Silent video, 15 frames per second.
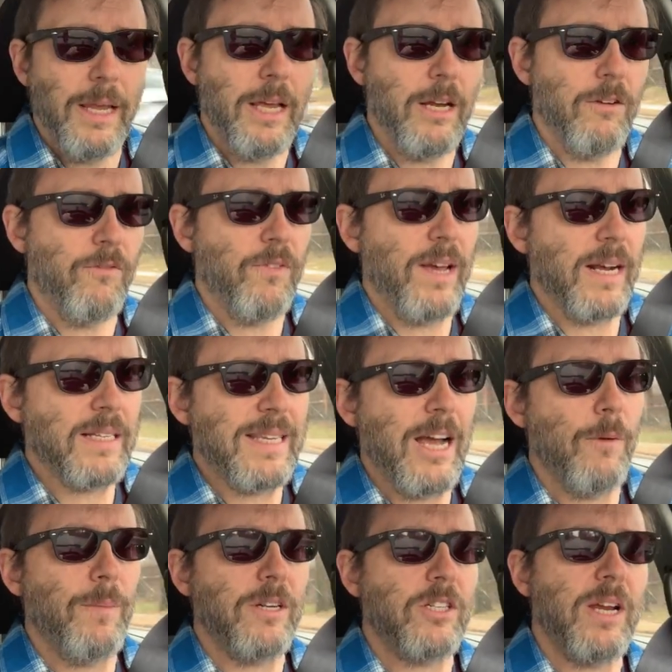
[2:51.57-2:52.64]
it affects
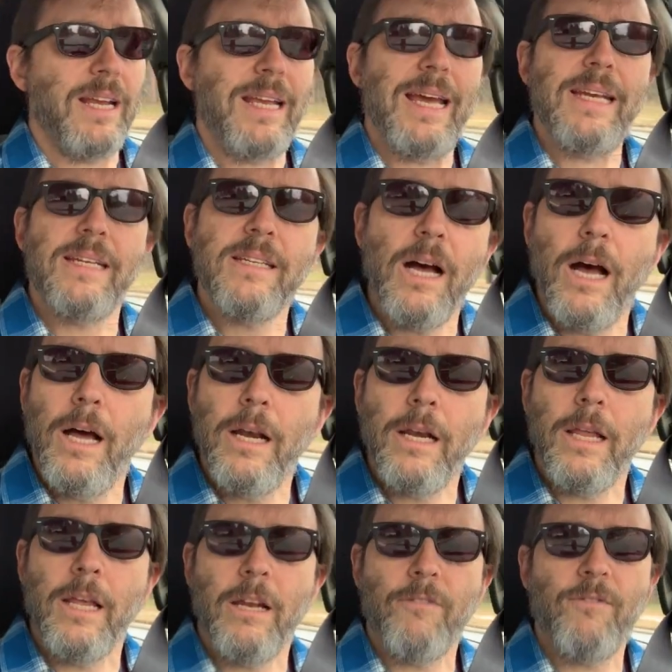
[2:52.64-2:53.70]
how much I get
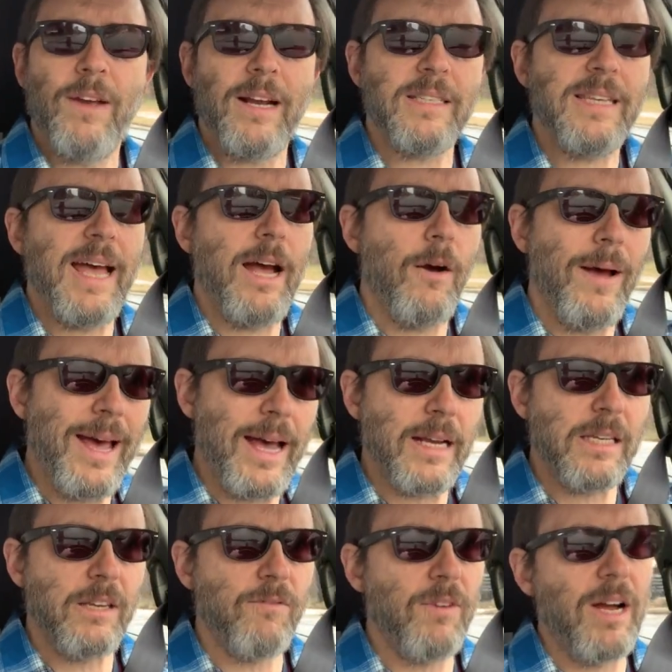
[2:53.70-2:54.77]
done, it affects how
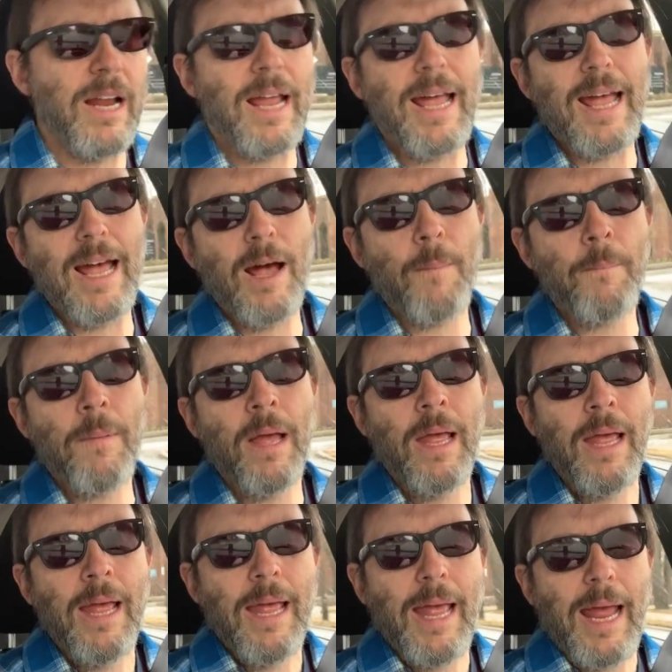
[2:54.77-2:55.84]
active I
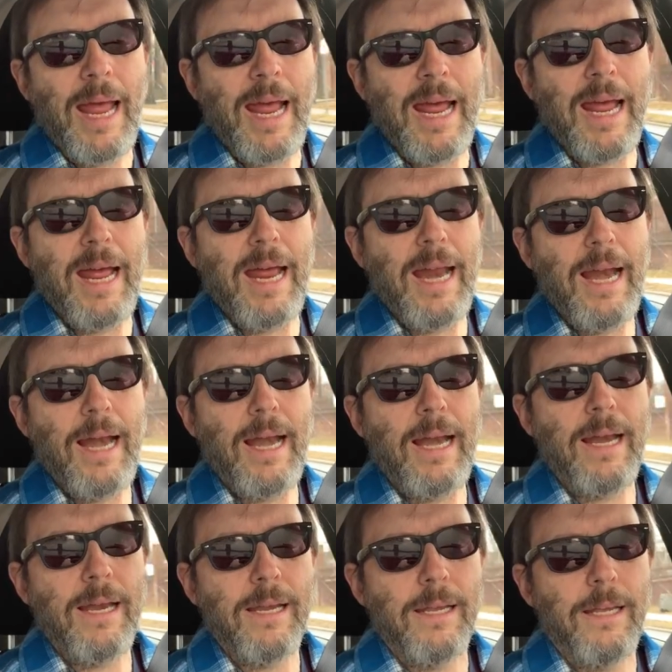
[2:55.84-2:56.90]
am,
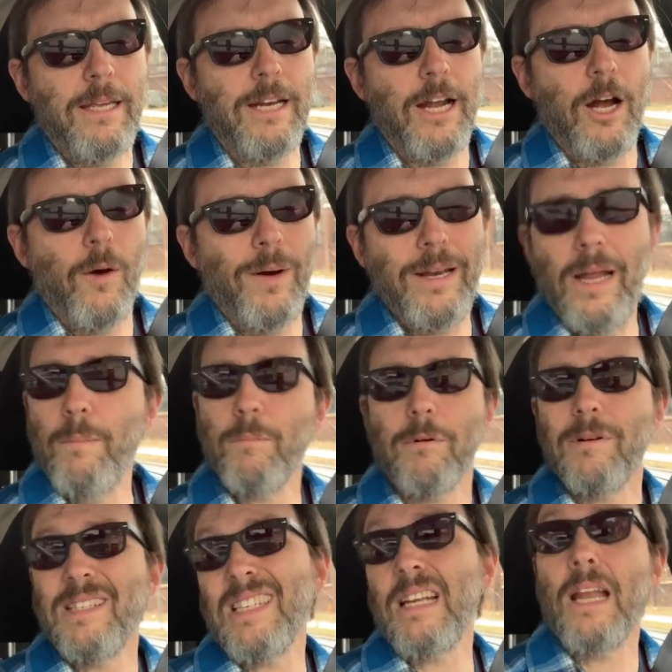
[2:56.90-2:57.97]
and you know a
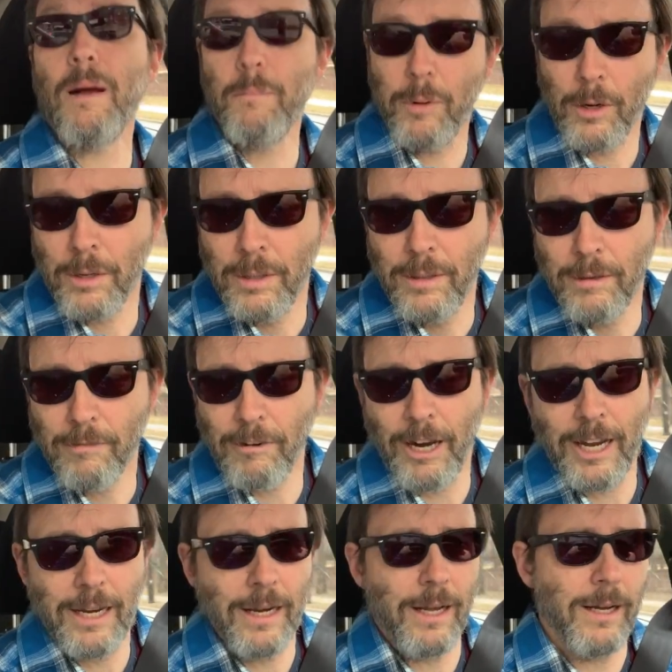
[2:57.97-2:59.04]
number is a number
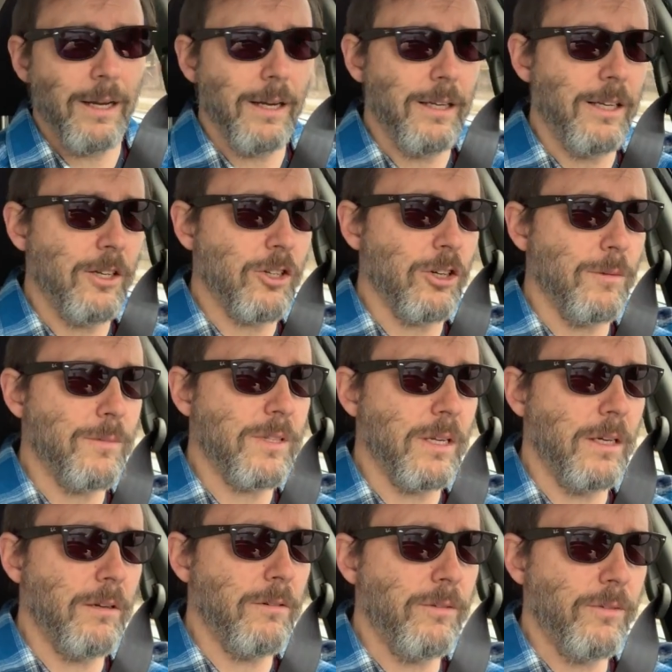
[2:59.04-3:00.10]
right uh, in terms
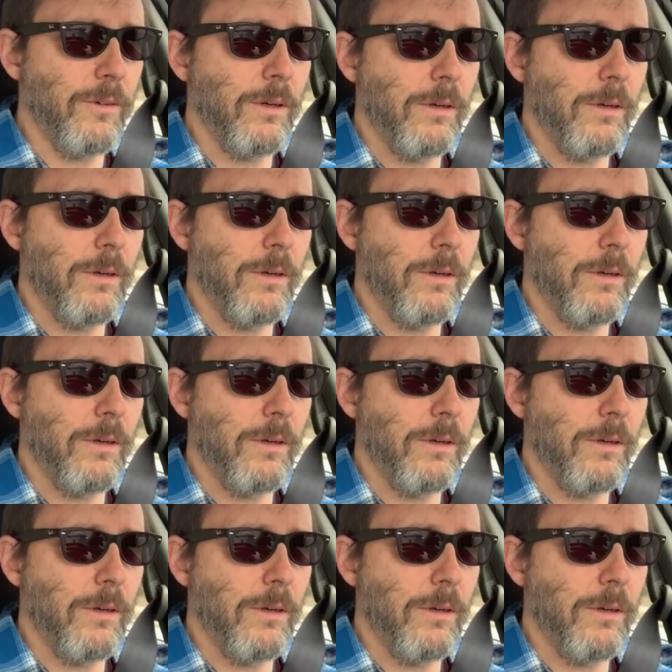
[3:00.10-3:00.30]
of,